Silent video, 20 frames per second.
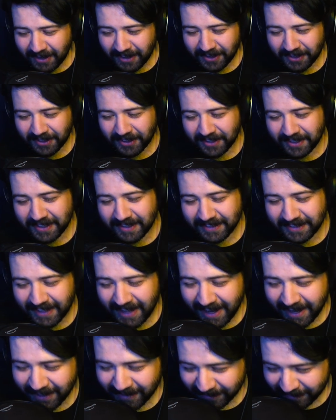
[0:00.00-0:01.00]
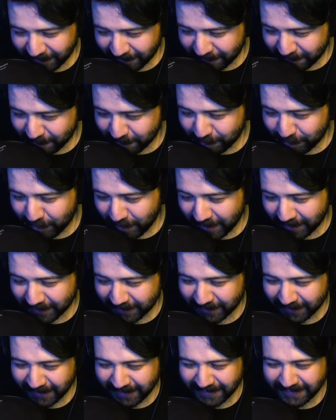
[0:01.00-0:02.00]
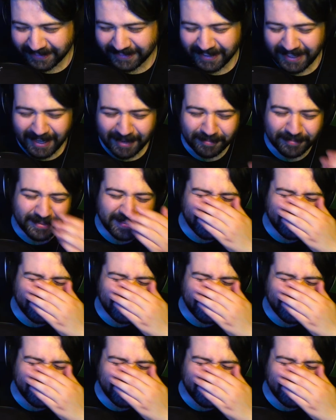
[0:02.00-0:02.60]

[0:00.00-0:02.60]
Hearty layer of butter on top with